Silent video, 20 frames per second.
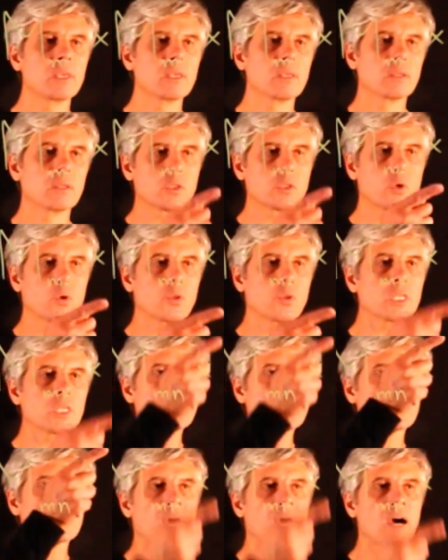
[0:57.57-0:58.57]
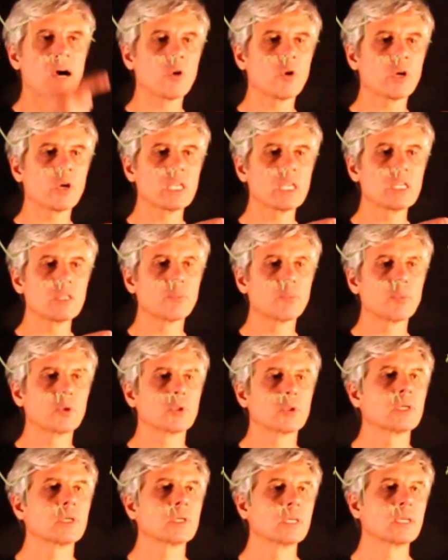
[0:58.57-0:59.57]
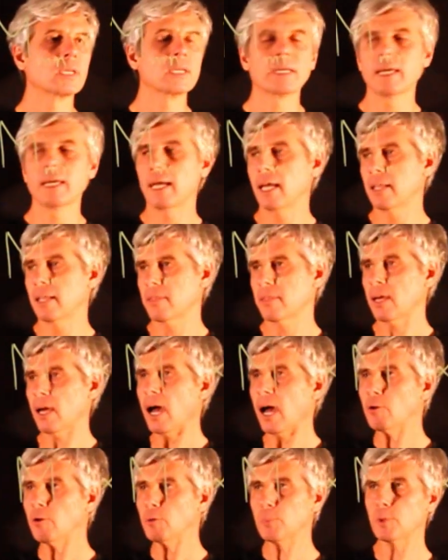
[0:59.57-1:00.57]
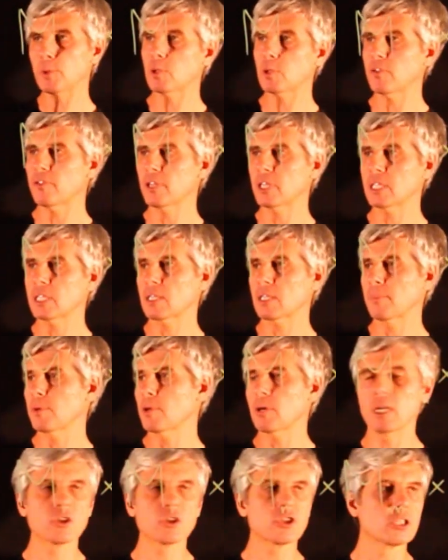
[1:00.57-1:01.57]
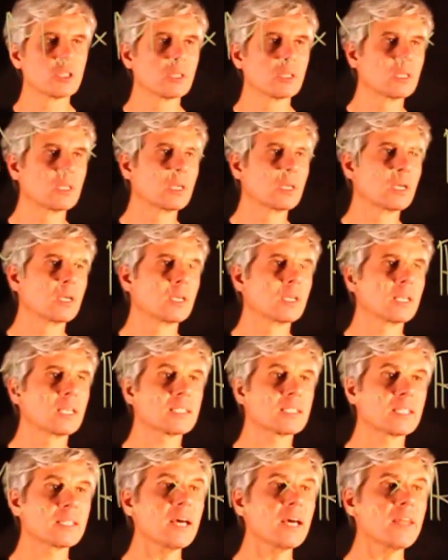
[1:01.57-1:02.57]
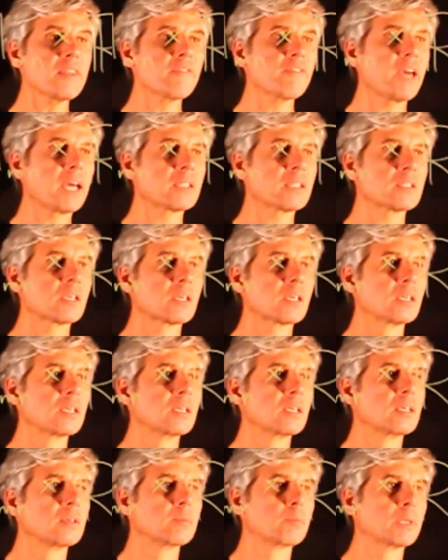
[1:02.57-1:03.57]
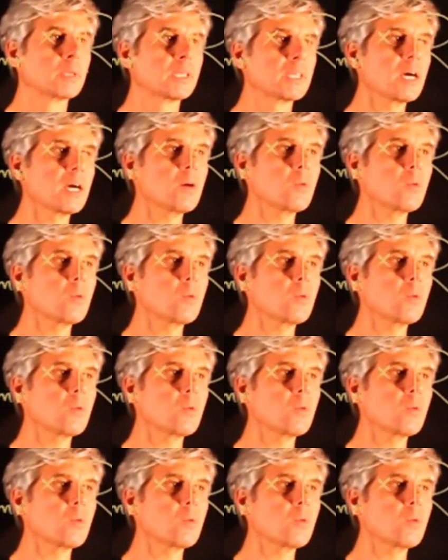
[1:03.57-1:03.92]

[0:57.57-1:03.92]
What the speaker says: so this is our input. And the output of this operation is another vector, but now